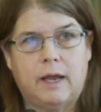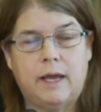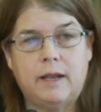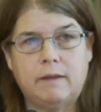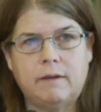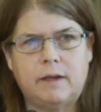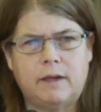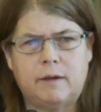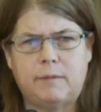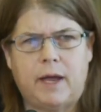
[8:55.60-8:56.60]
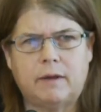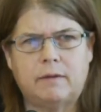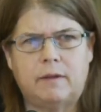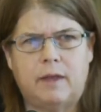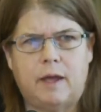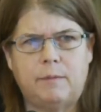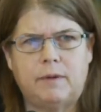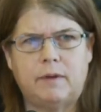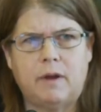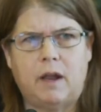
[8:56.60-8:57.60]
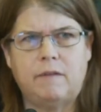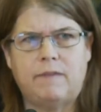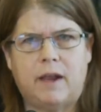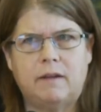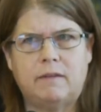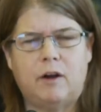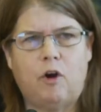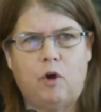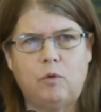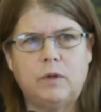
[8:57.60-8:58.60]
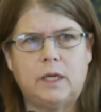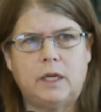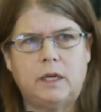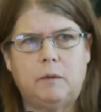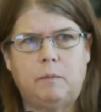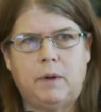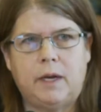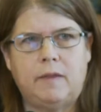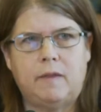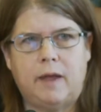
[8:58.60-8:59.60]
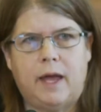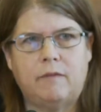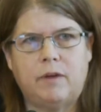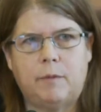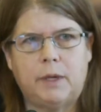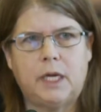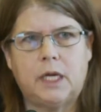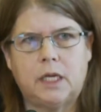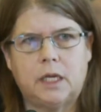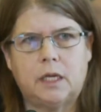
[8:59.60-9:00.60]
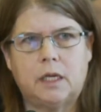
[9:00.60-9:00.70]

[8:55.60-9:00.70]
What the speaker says: It is an income tax to them, is it not, if that is their only money that they have coming in?